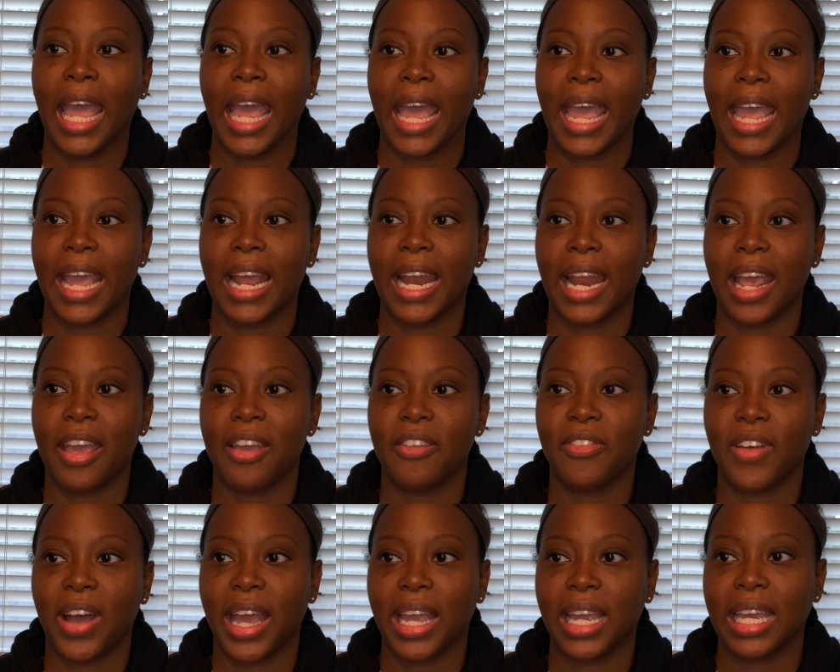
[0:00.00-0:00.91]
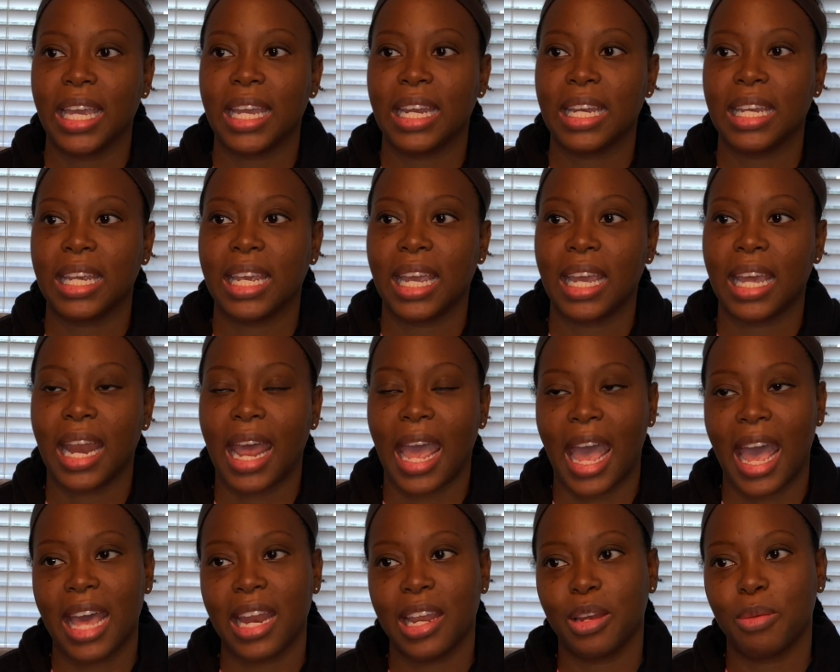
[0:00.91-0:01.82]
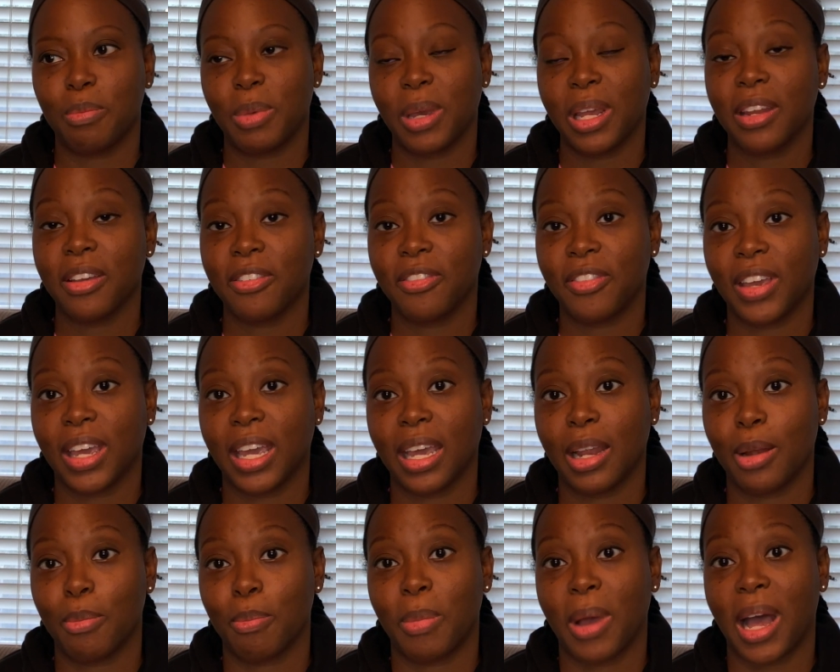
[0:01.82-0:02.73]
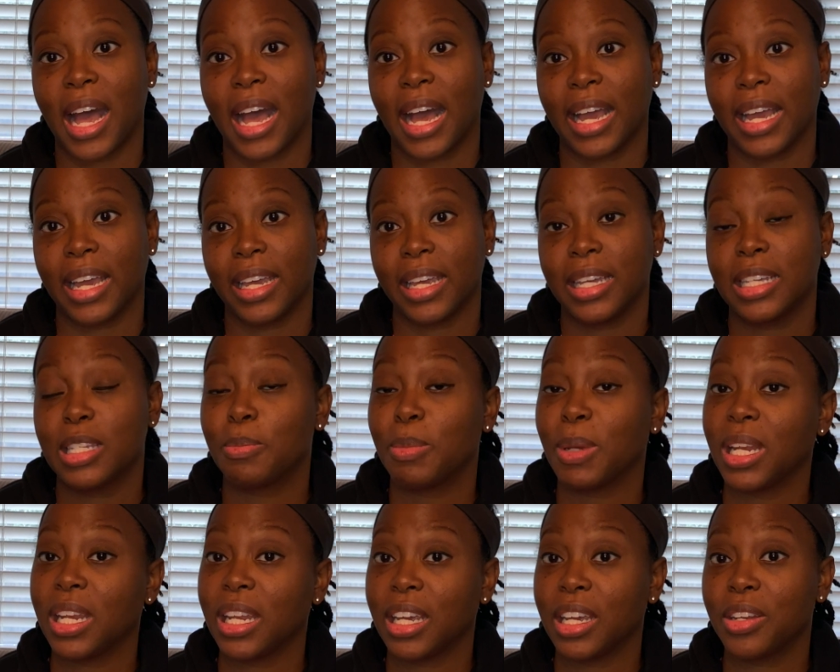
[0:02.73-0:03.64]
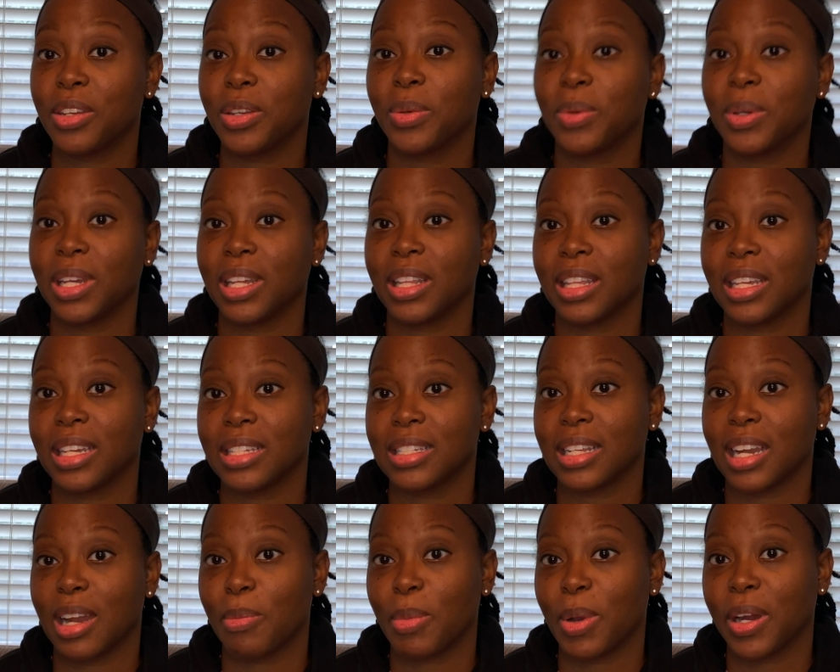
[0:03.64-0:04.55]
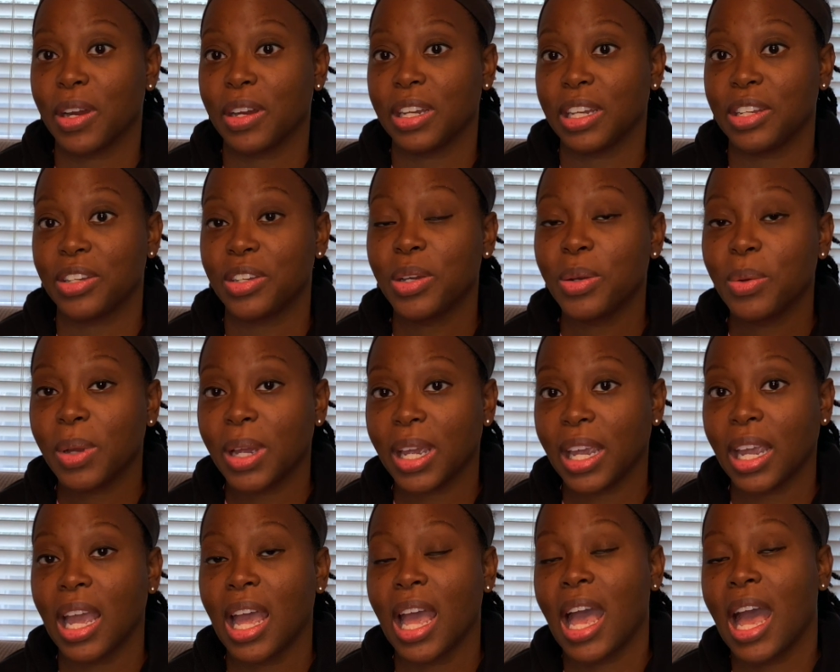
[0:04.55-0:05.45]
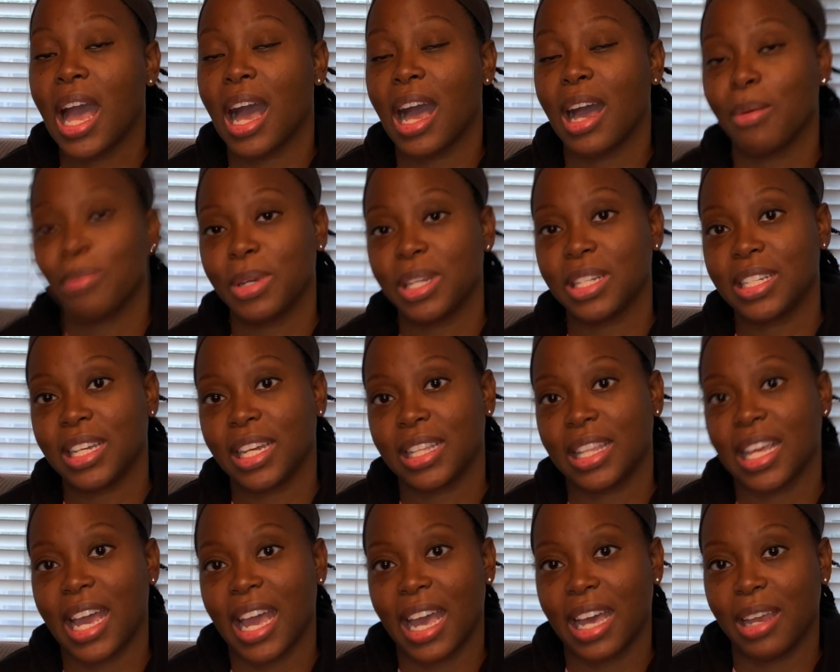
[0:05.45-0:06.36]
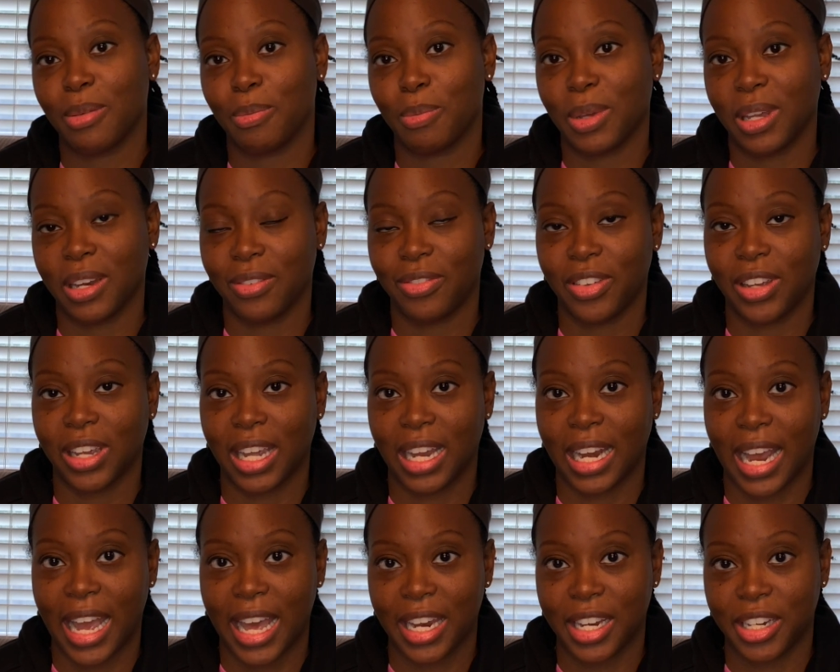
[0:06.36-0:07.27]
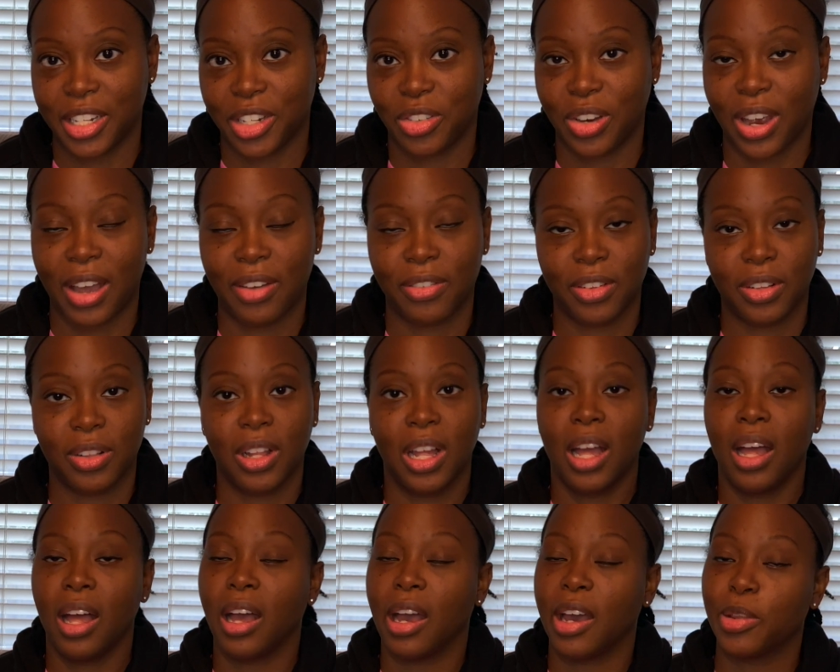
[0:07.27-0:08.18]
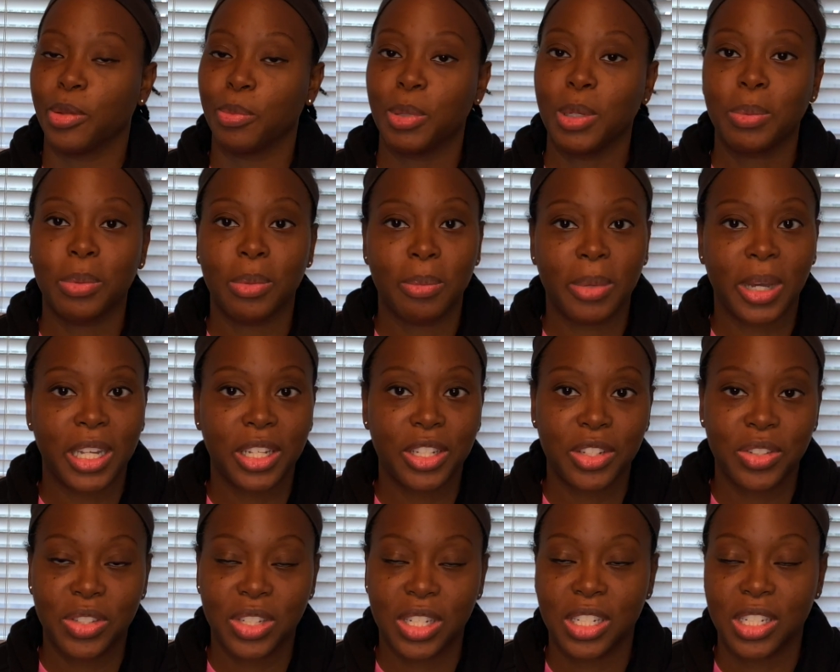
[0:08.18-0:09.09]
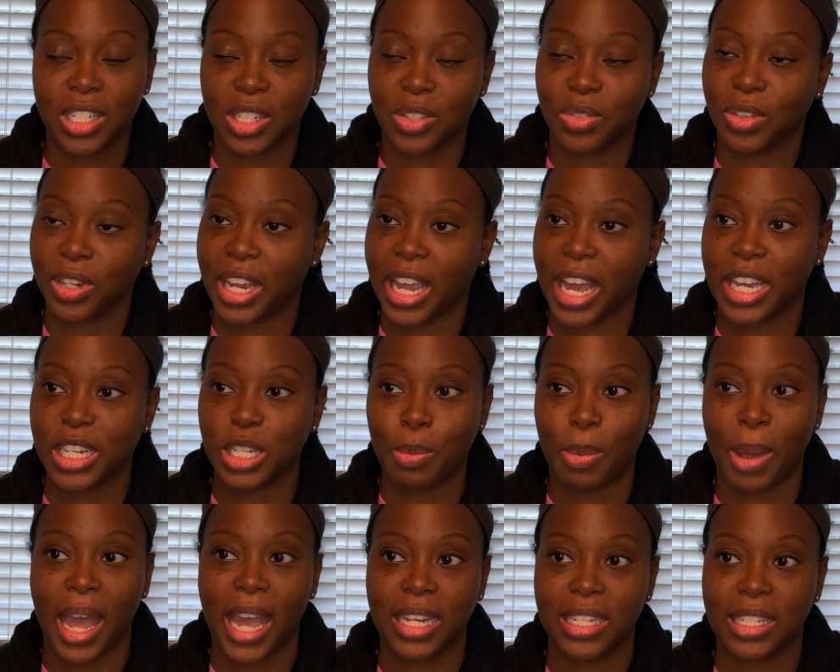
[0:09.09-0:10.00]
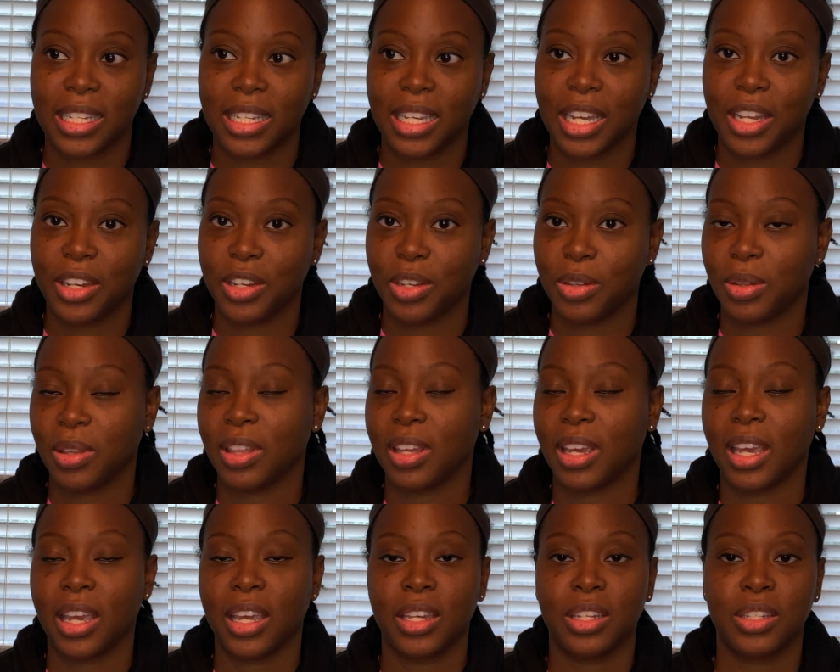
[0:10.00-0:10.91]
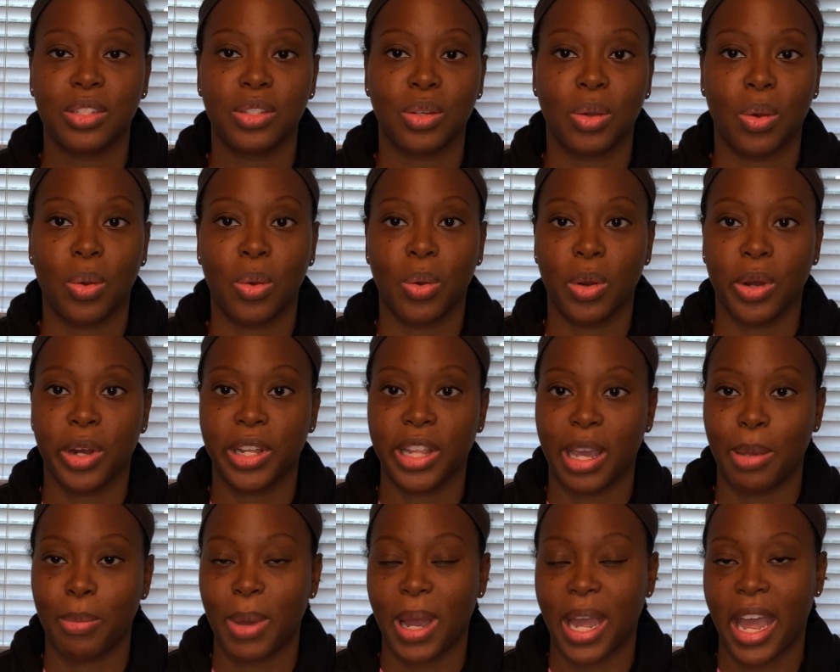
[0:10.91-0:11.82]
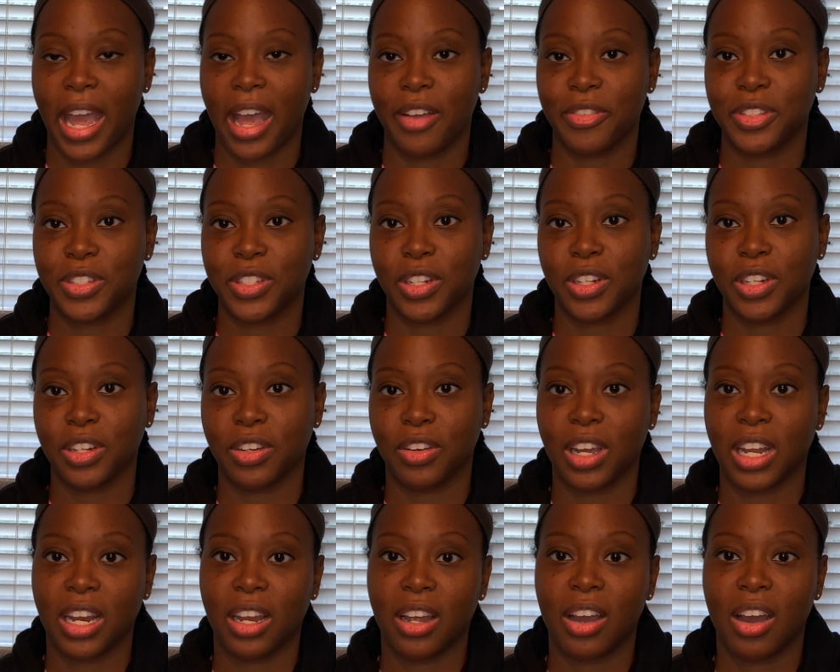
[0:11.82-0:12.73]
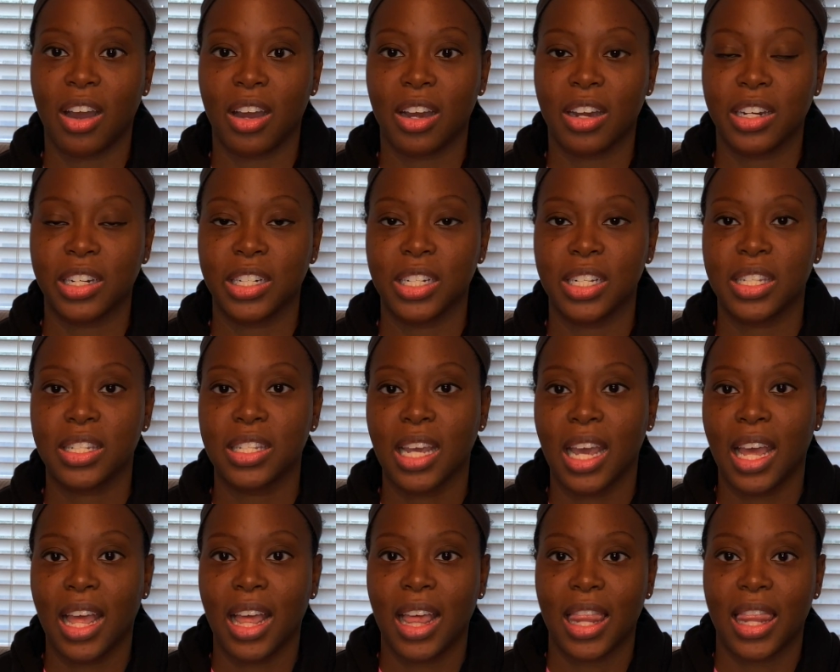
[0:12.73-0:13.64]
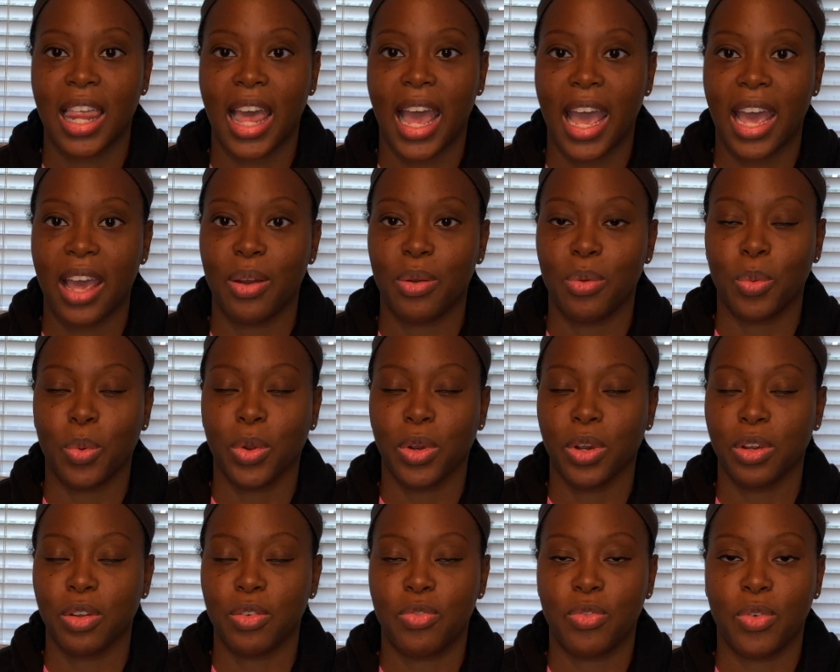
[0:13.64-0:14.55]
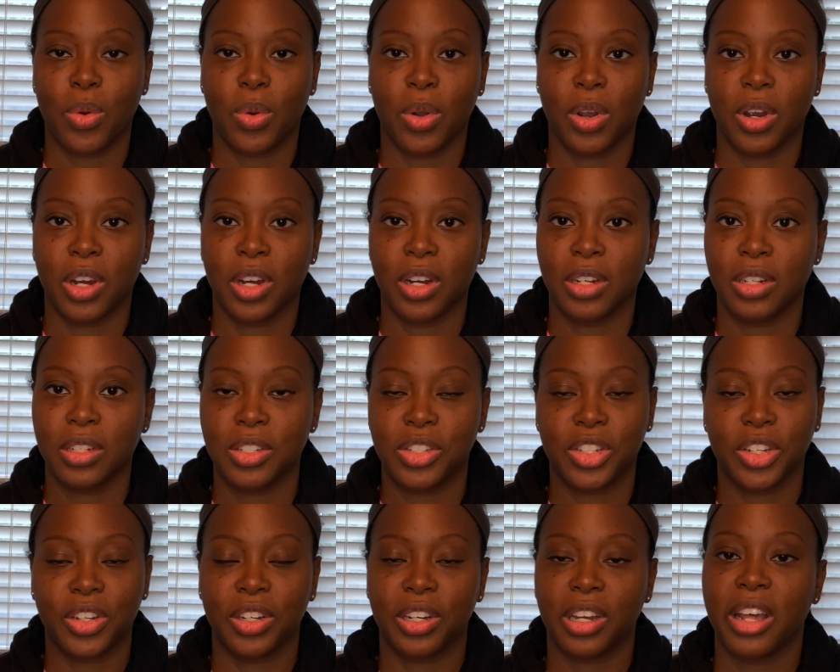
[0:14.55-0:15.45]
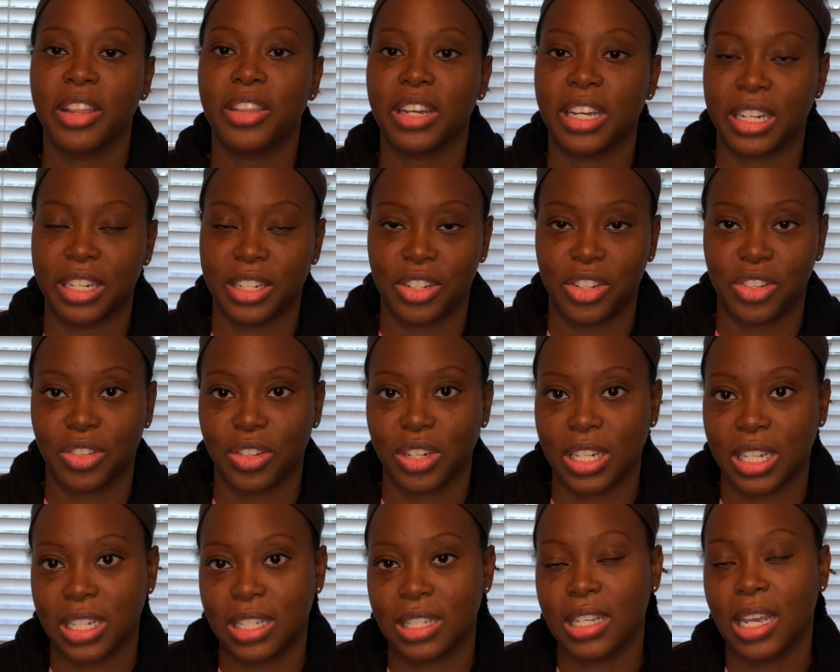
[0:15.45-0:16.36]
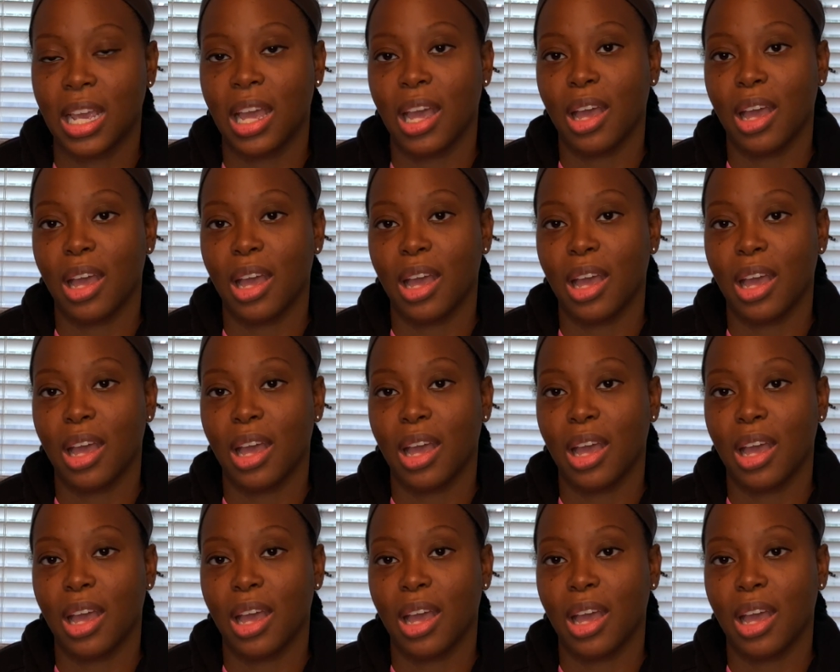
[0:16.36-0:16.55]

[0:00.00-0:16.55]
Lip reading: And if I can get added benefit by spending and doing things that I'm already doing, I'm going to take that added benefit and add it to travel. Other people might use it just for cash back to get new things, or they might have certain credit cards that work for certain other industries.